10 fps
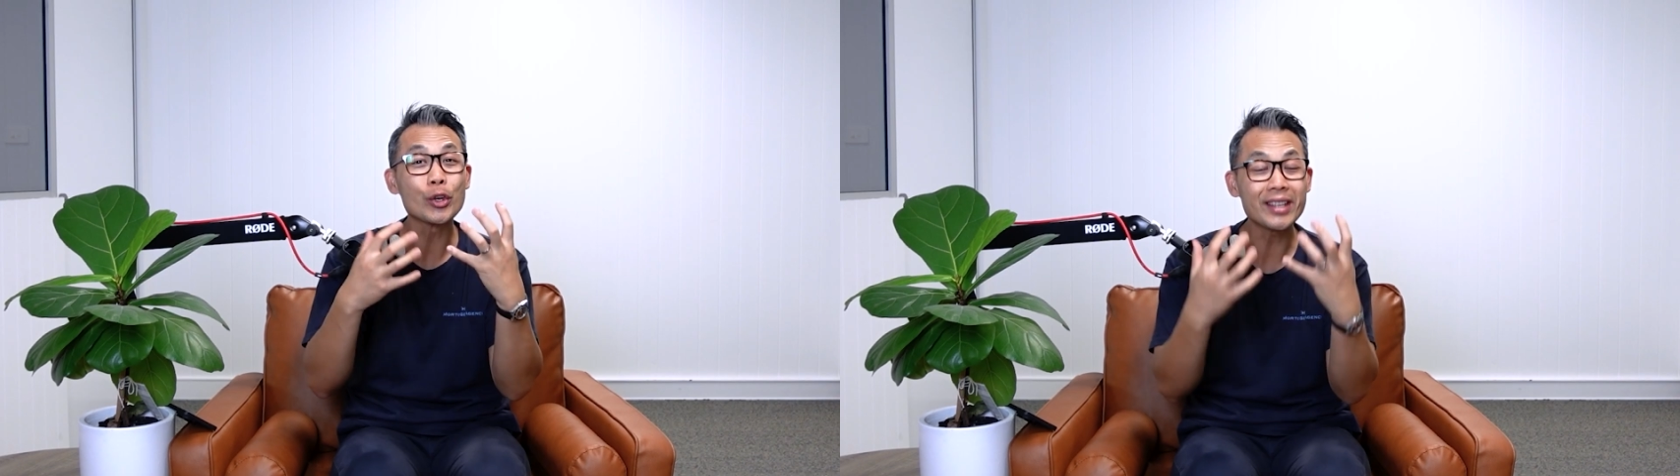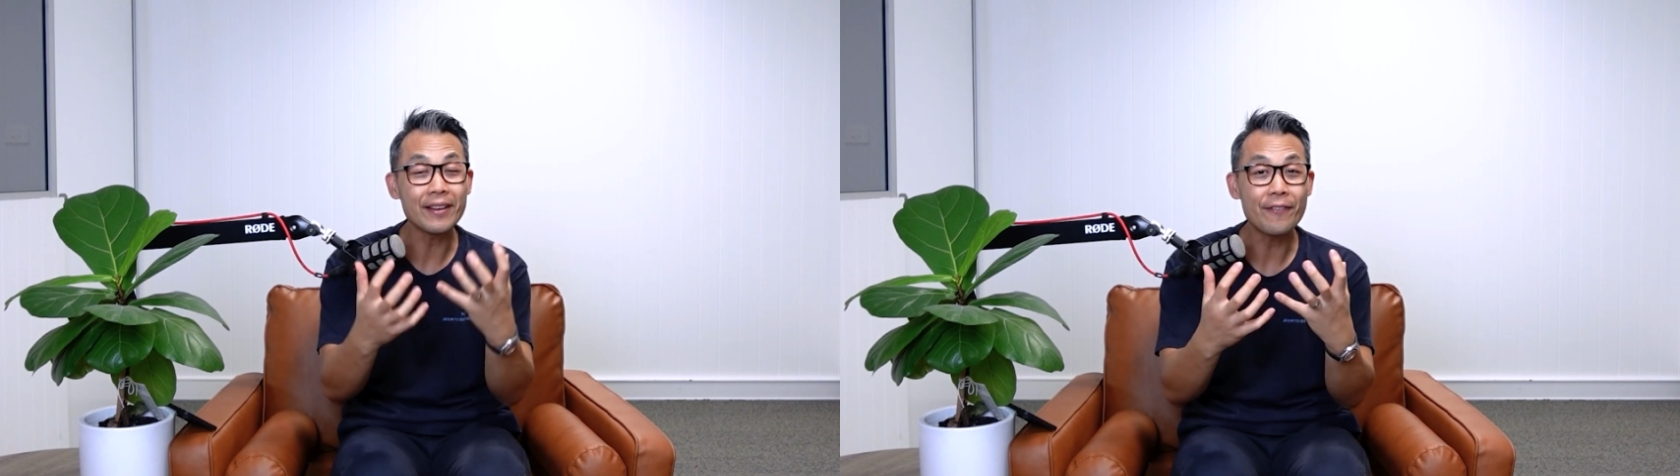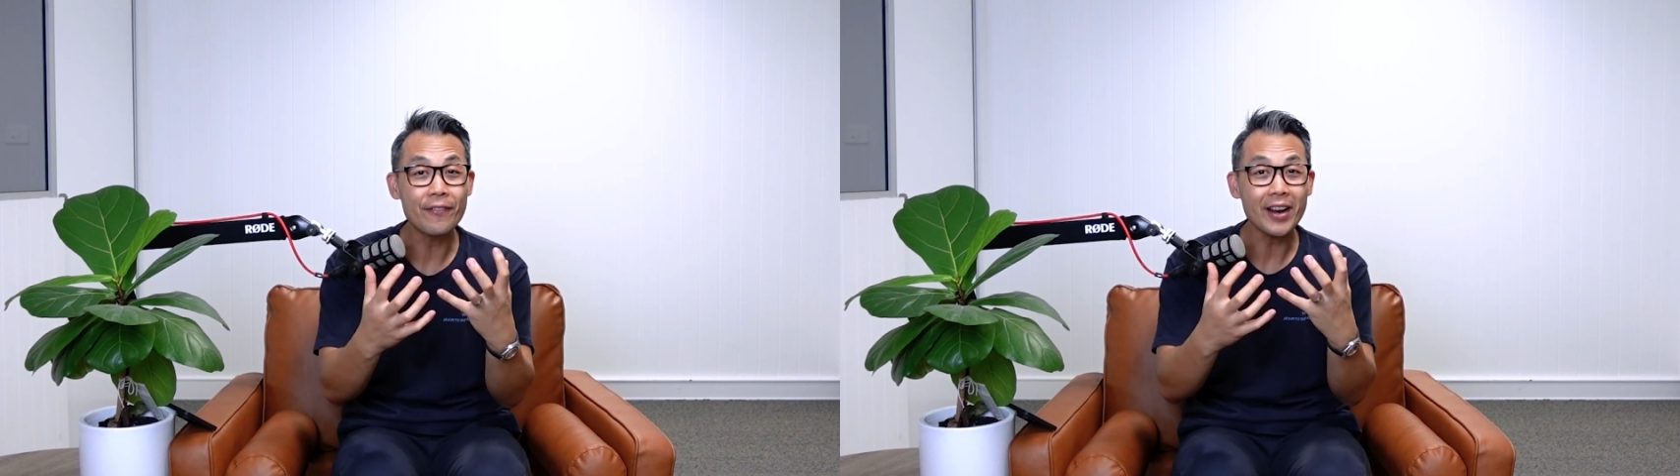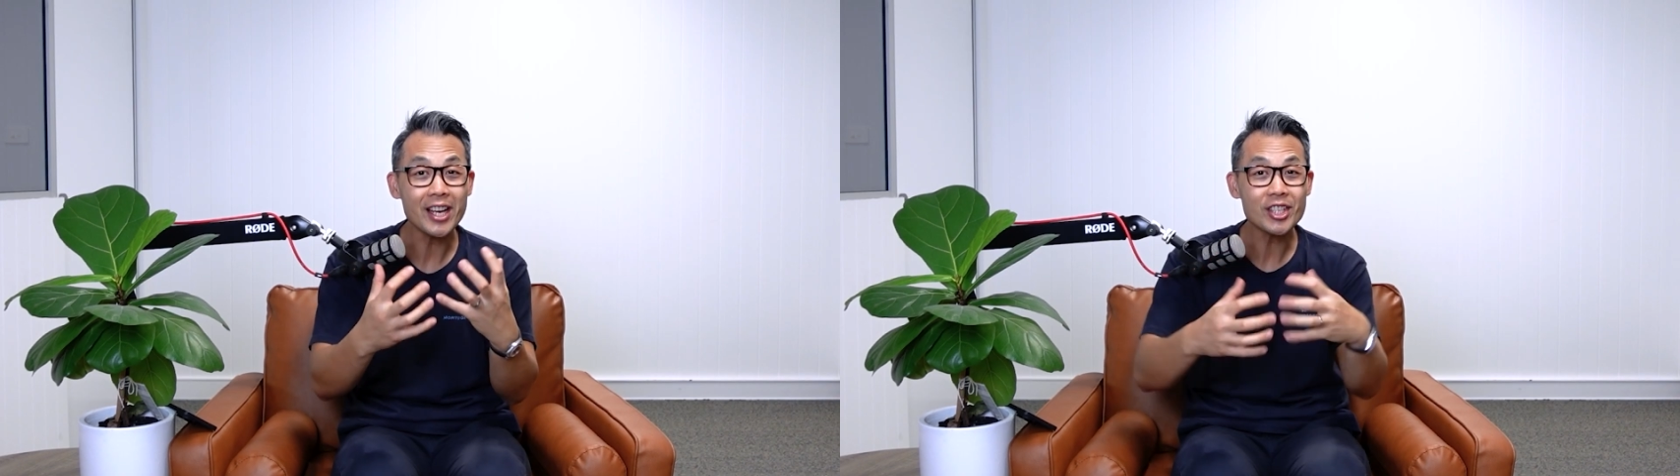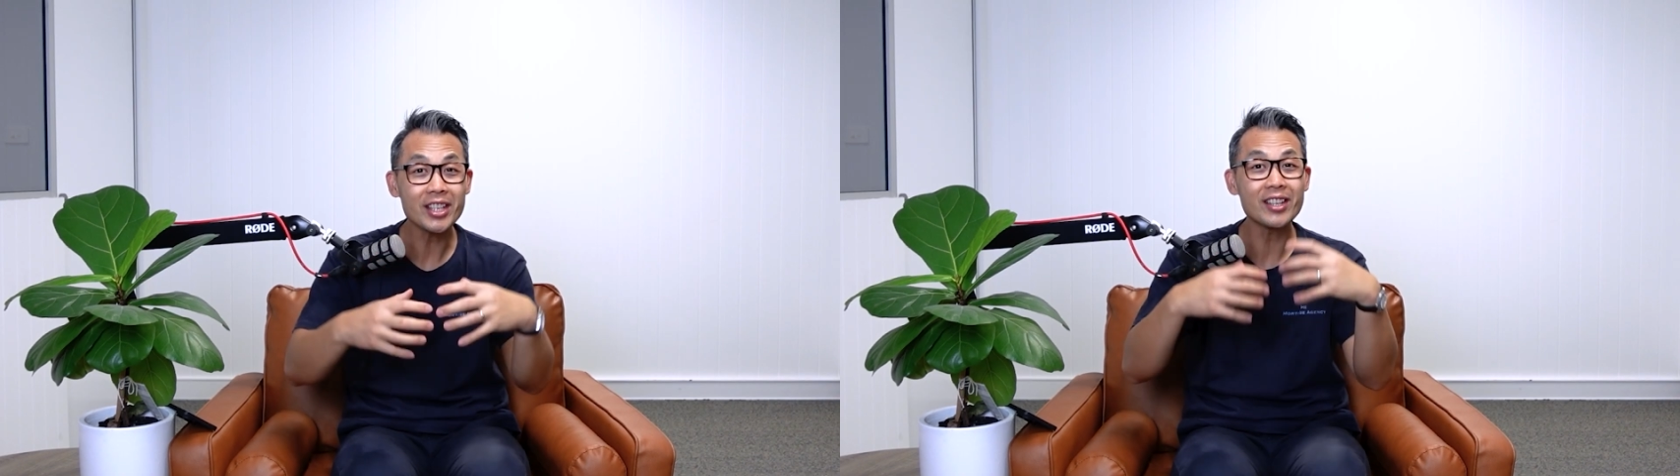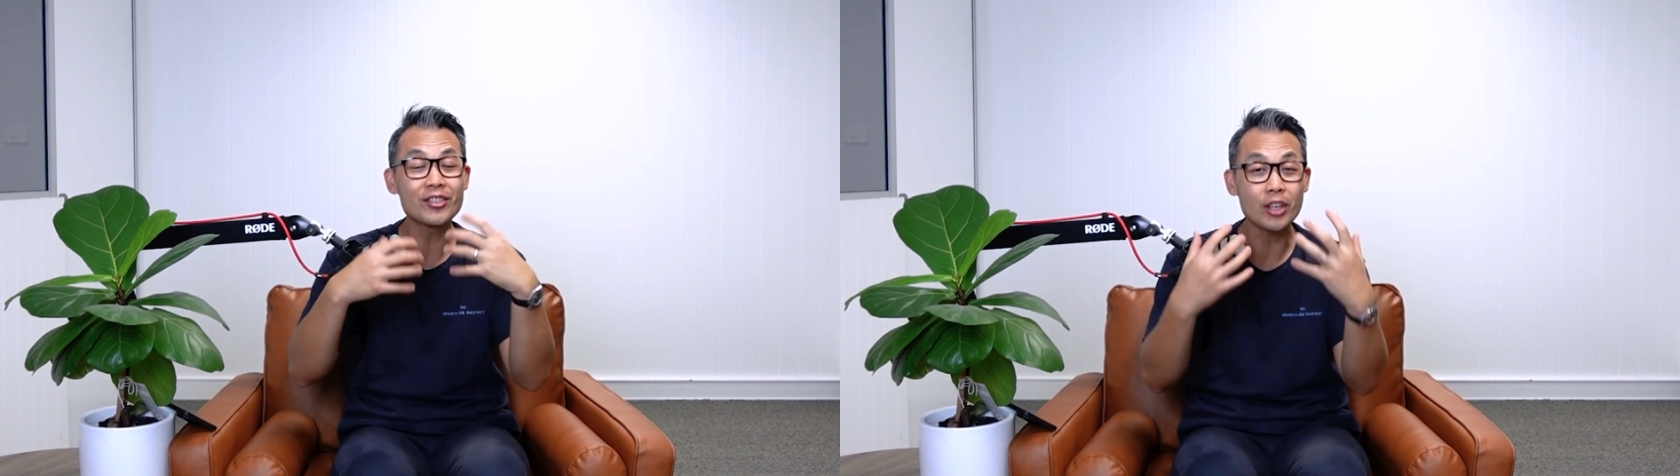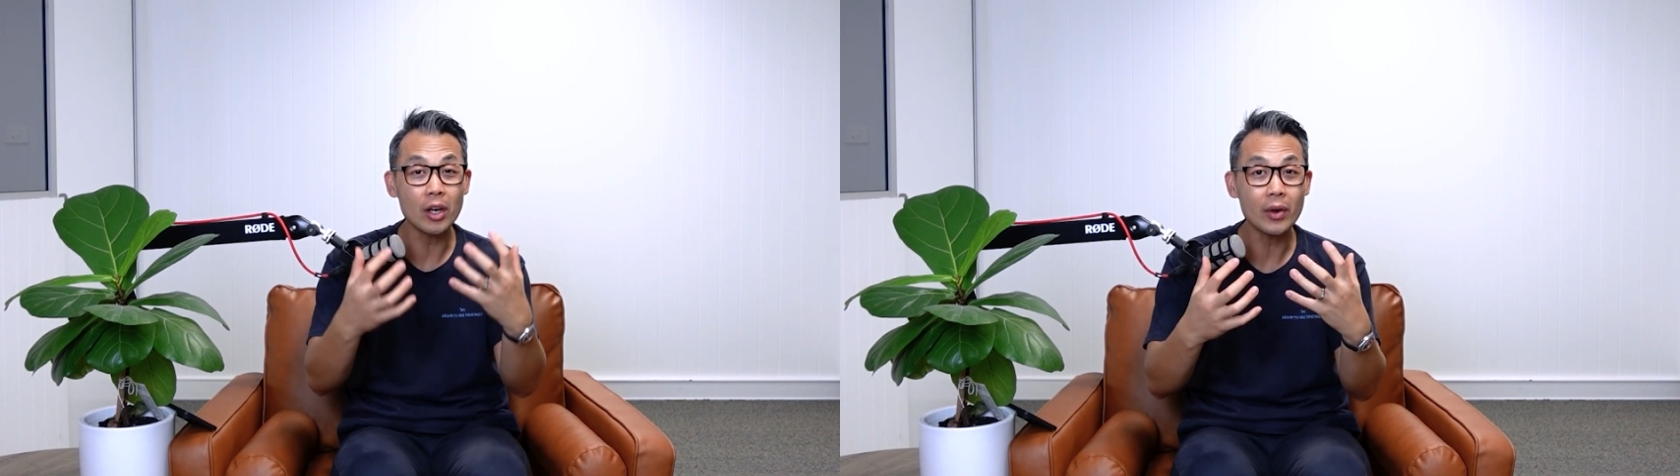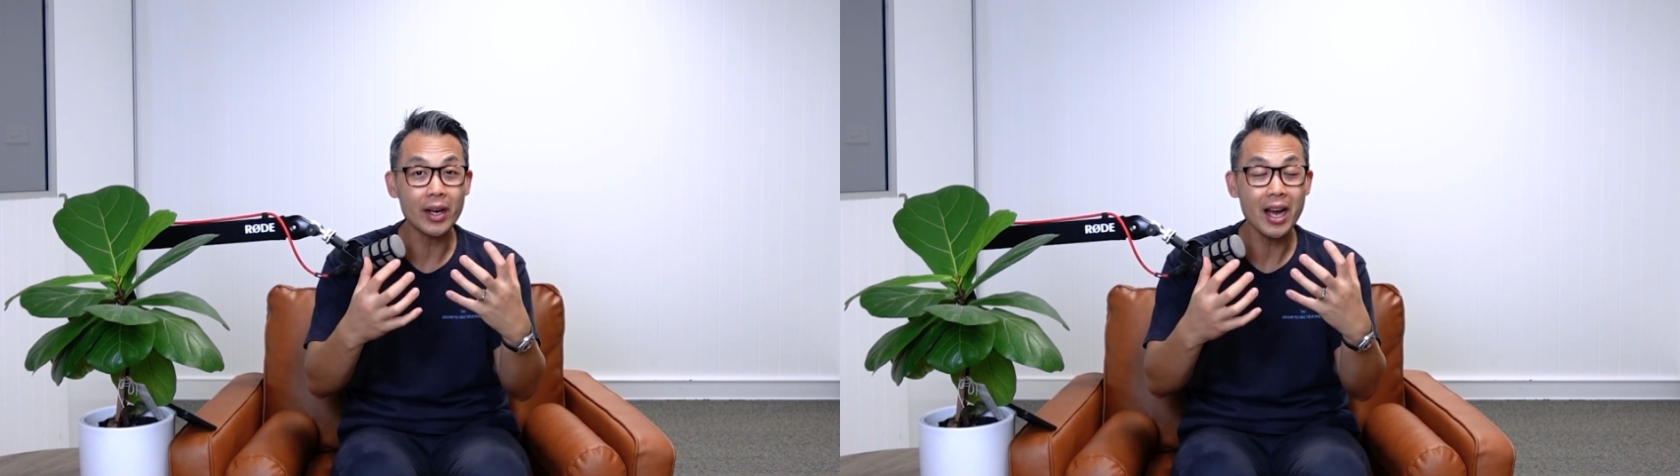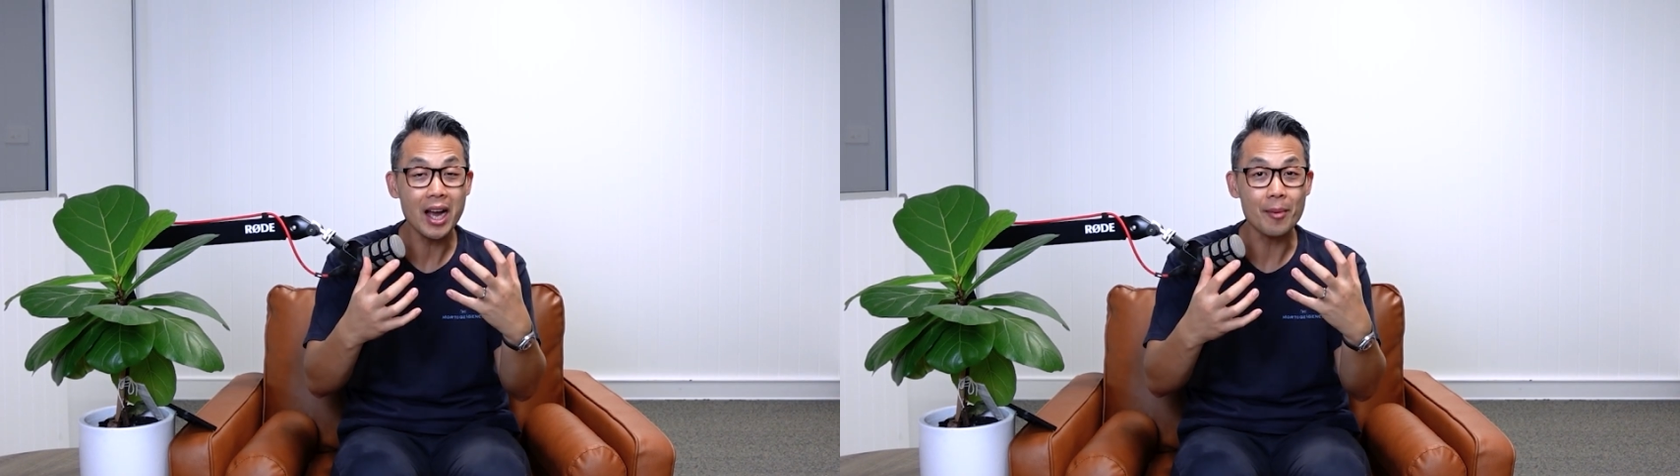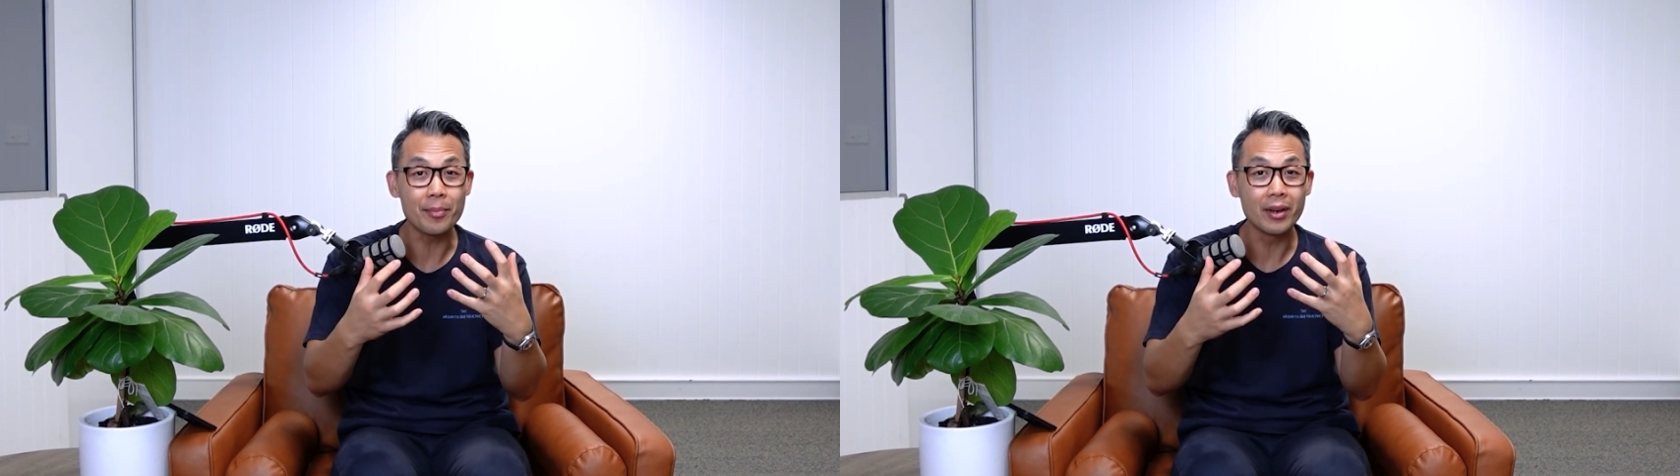because inflation is going
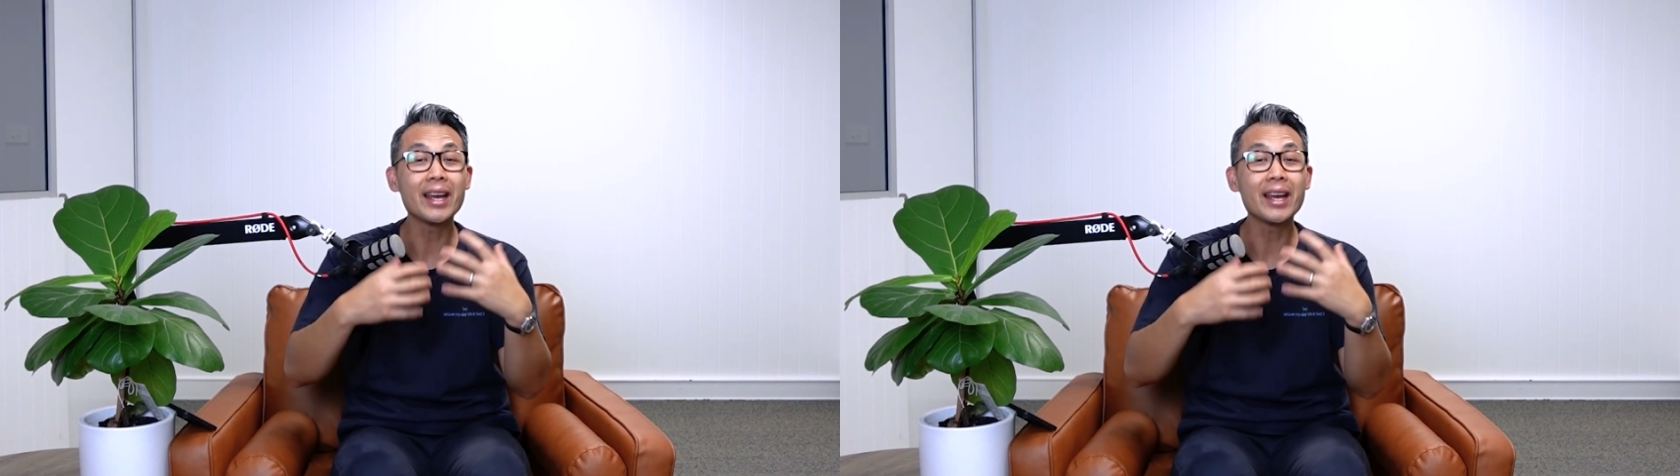up.